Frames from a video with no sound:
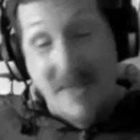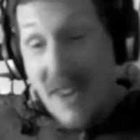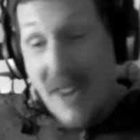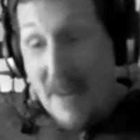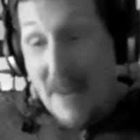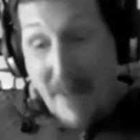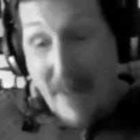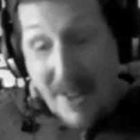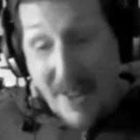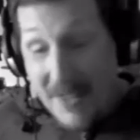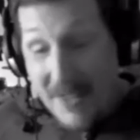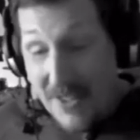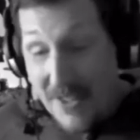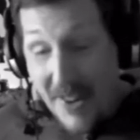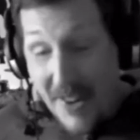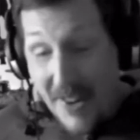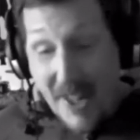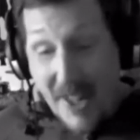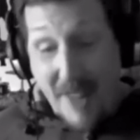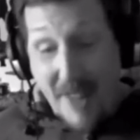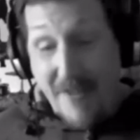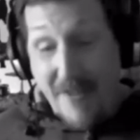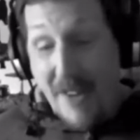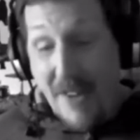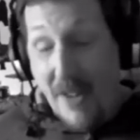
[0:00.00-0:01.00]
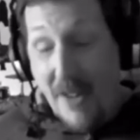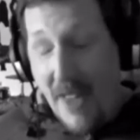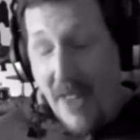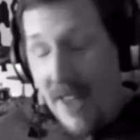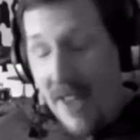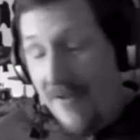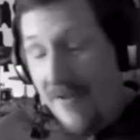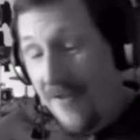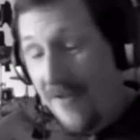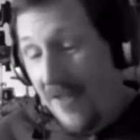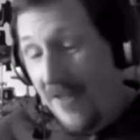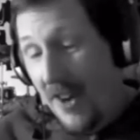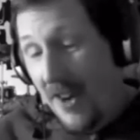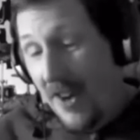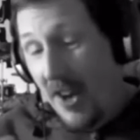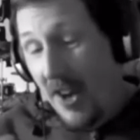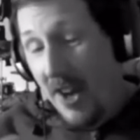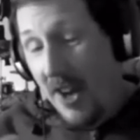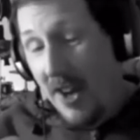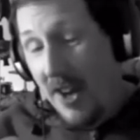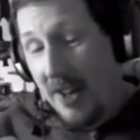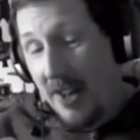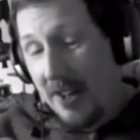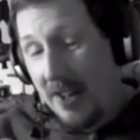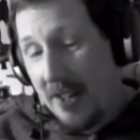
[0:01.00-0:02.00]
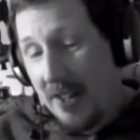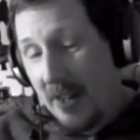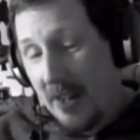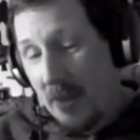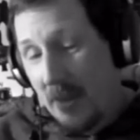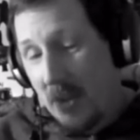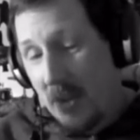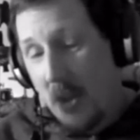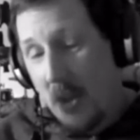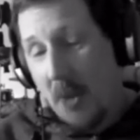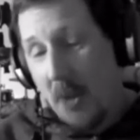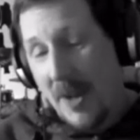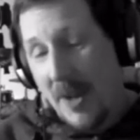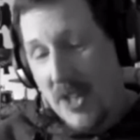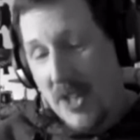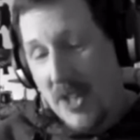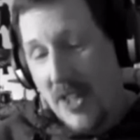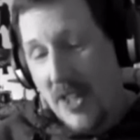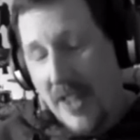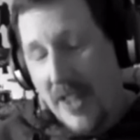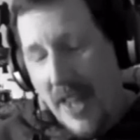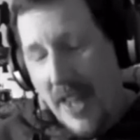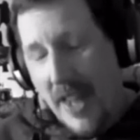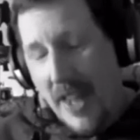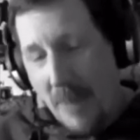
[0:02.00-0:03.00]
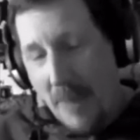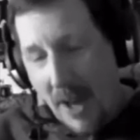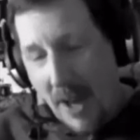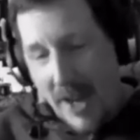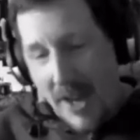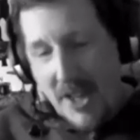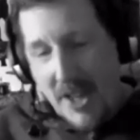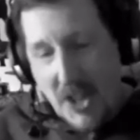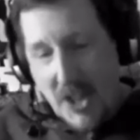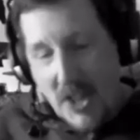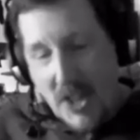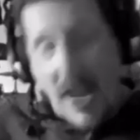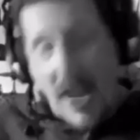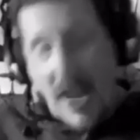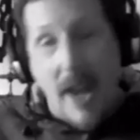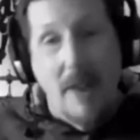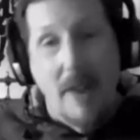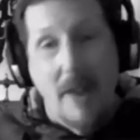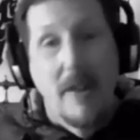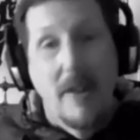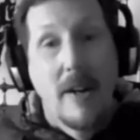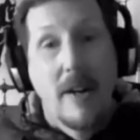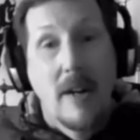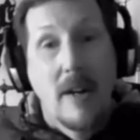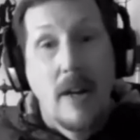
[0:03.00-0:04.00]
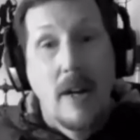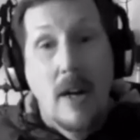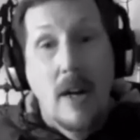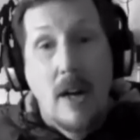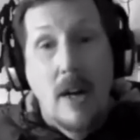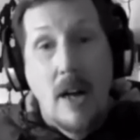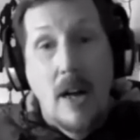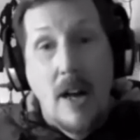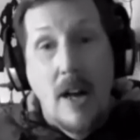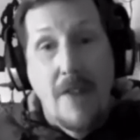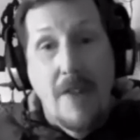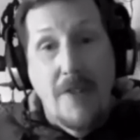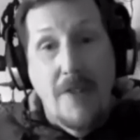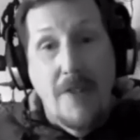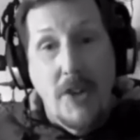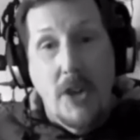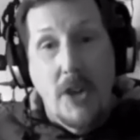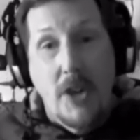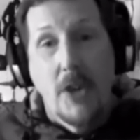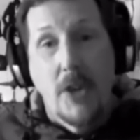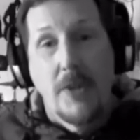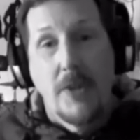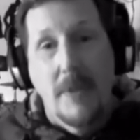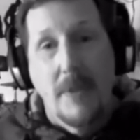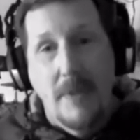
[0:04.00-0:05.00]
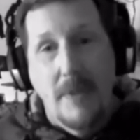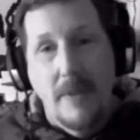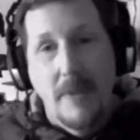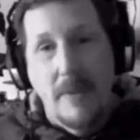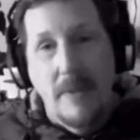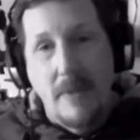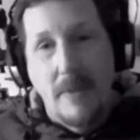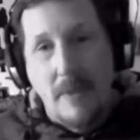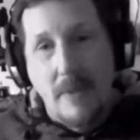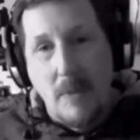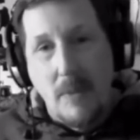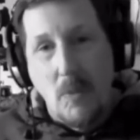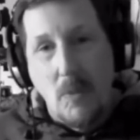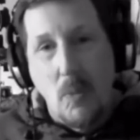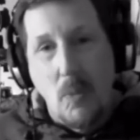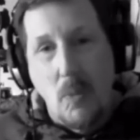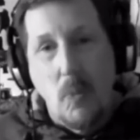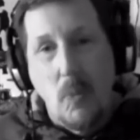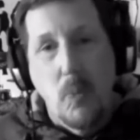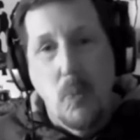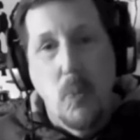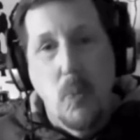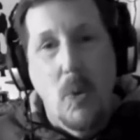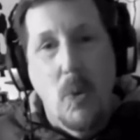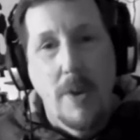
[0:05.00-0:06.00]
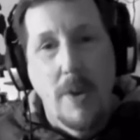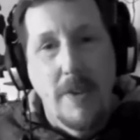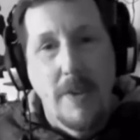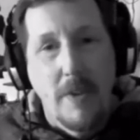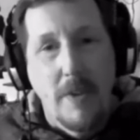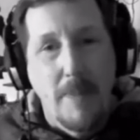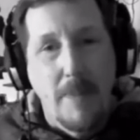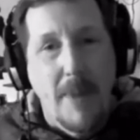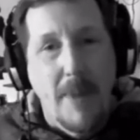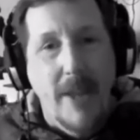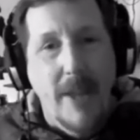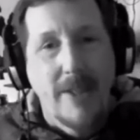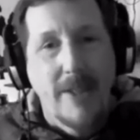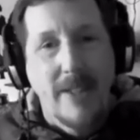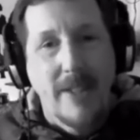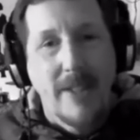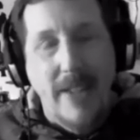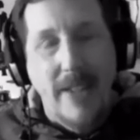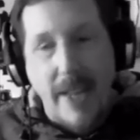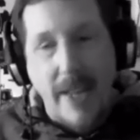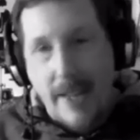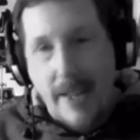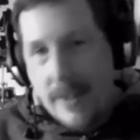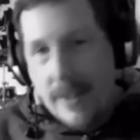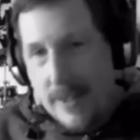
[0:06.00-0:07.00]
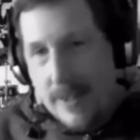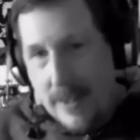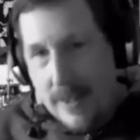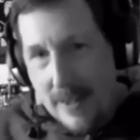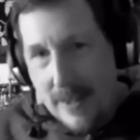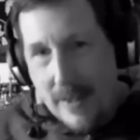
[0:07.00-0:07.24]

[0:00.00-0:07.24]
band, Cradle of Filth. If I was going to ask you at the end, but I'll ask you now. If you could, one of the best gigs,